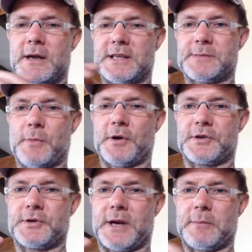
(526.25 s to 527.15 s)
it's
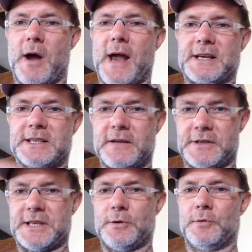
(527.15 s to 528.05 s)
monitoring my
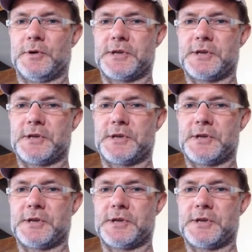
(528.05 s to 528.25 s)
activity all the